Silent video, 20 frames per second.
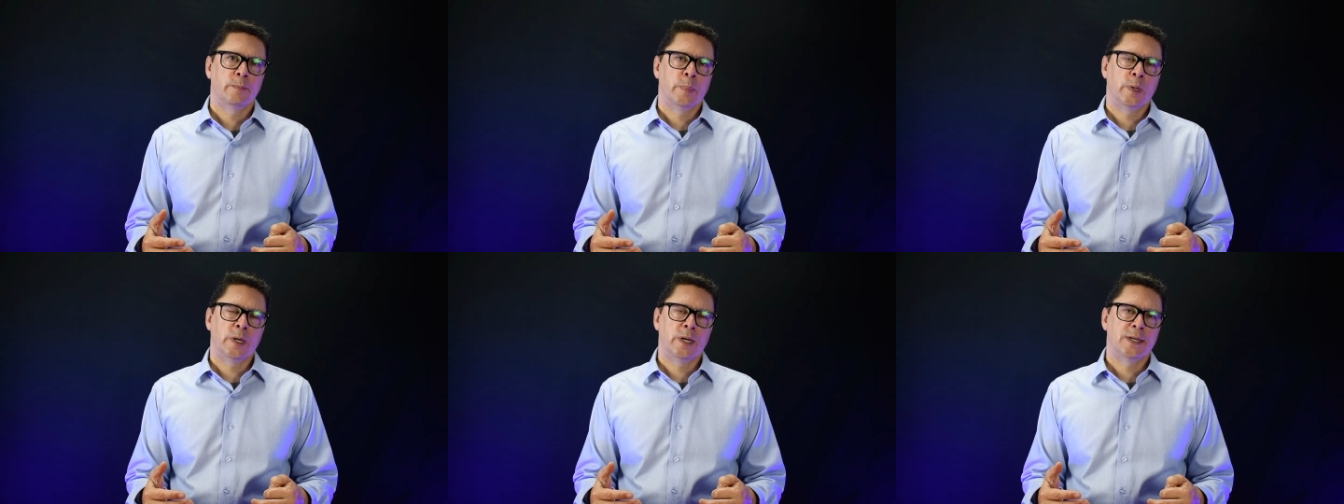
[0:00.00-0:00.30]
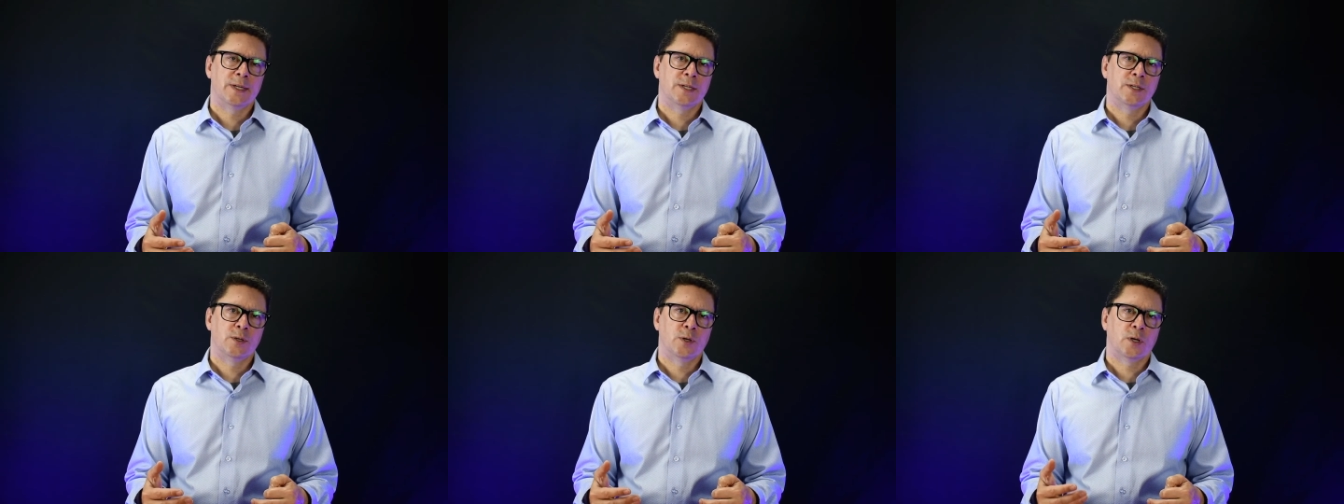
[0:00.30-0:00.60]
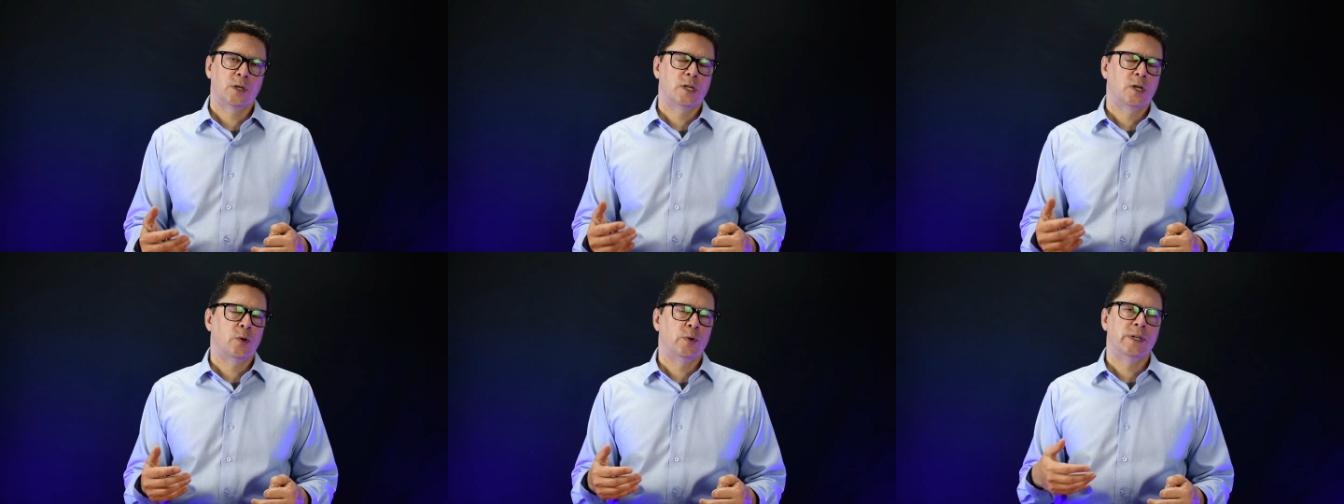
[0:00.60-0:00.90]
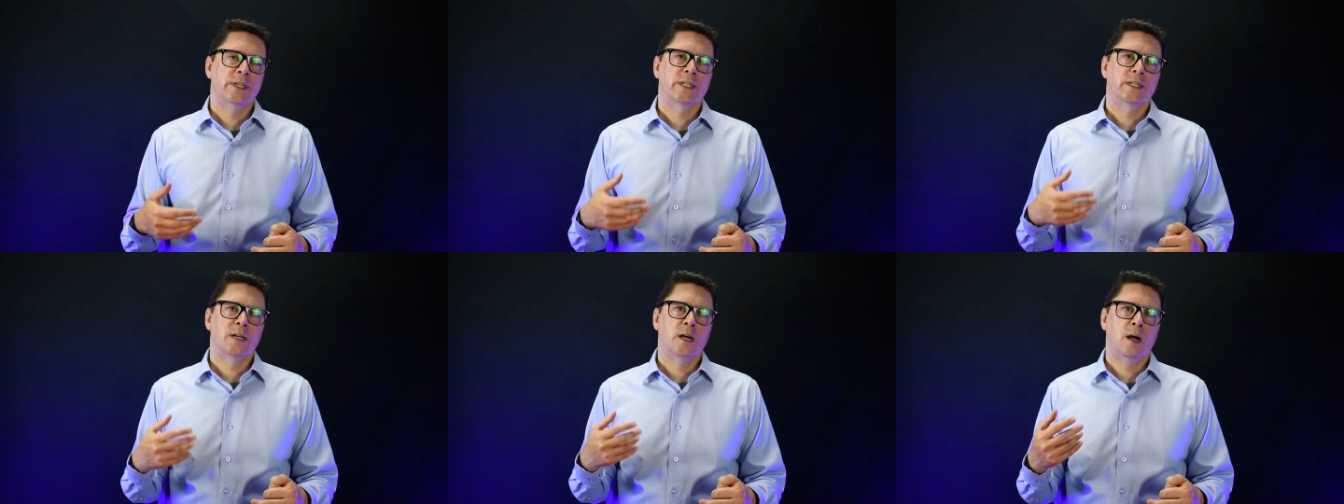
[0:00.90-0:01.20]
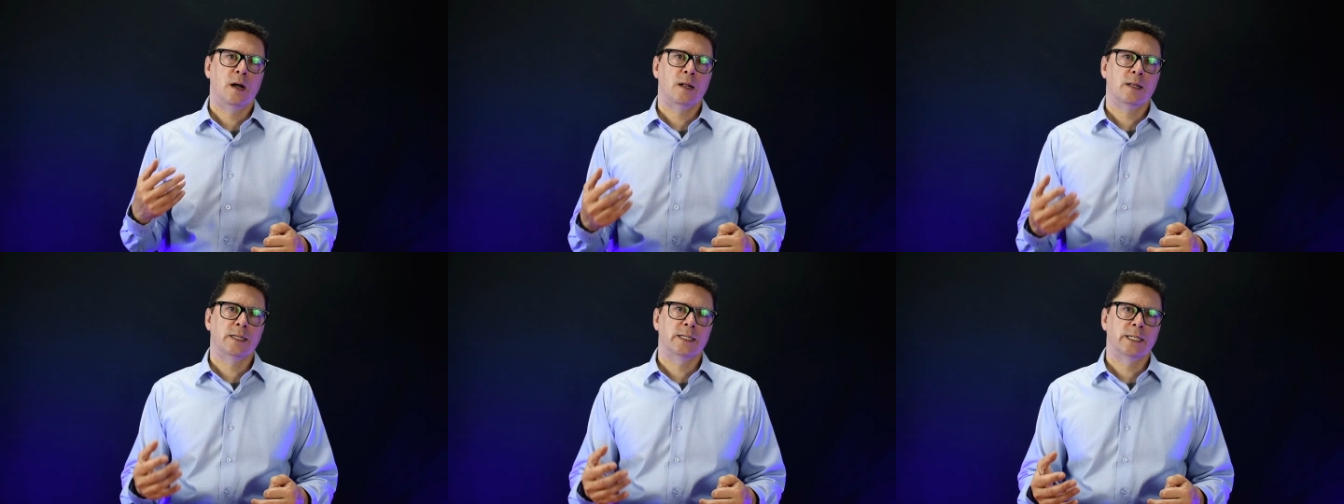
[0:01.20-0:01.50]
but you're going to
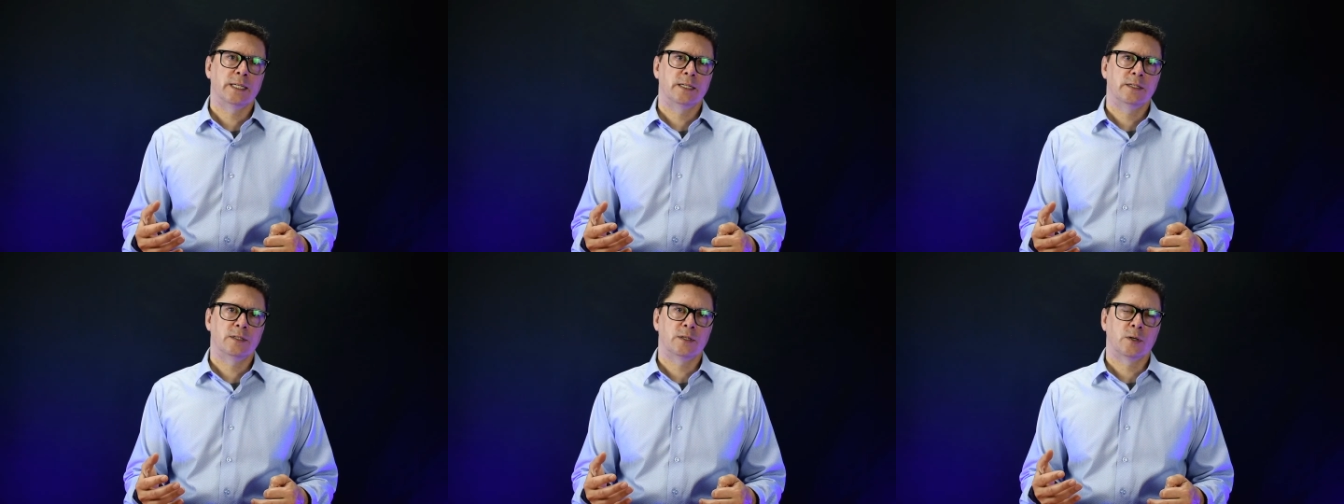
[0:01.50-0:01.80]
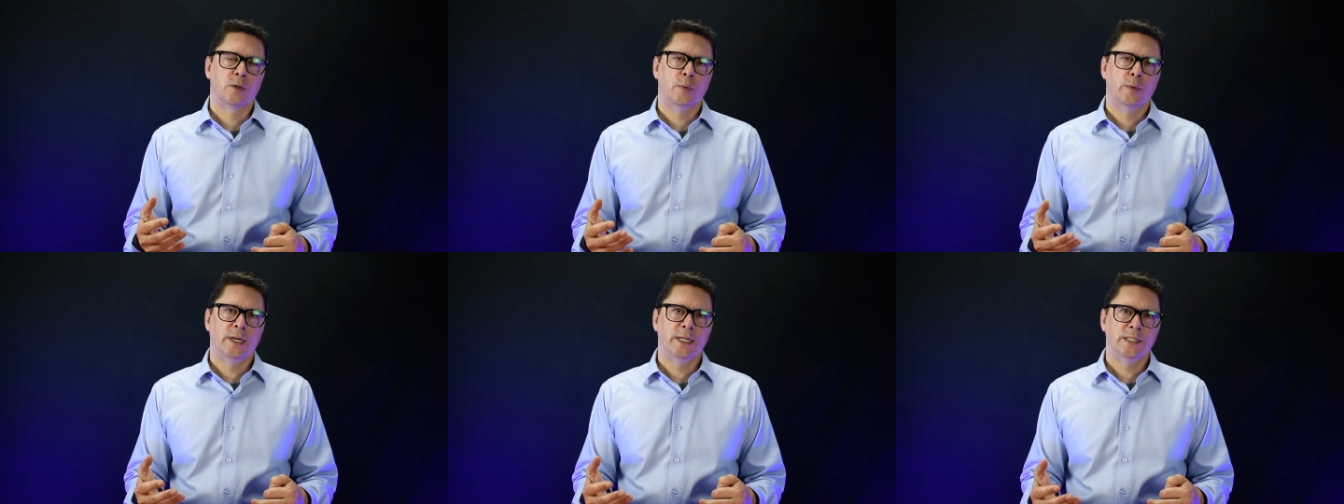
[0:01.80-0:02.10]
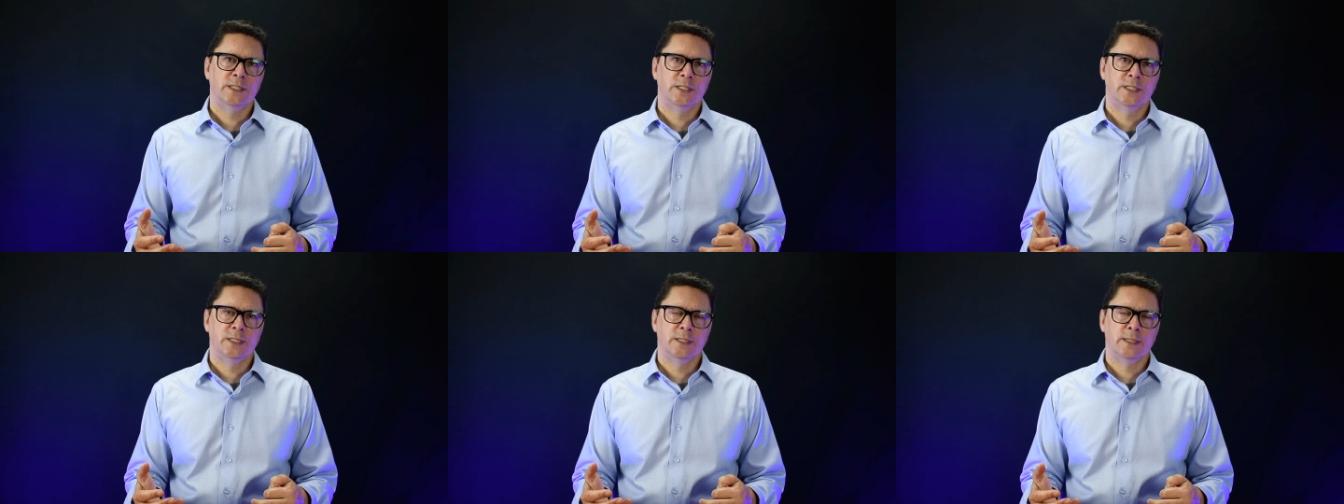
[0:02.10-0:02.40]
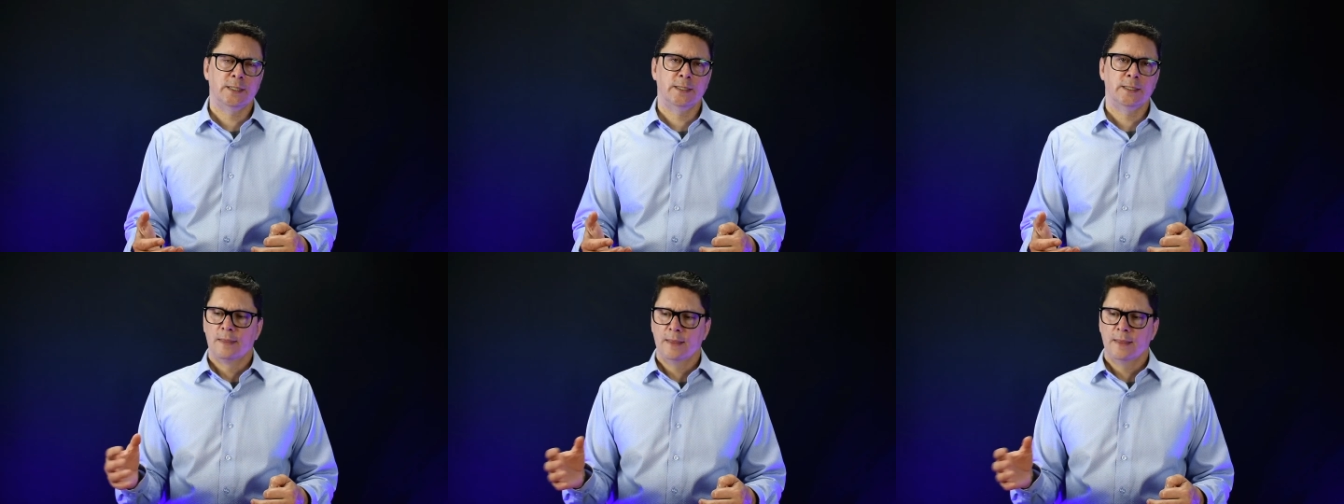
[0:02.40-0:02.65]
call it into question,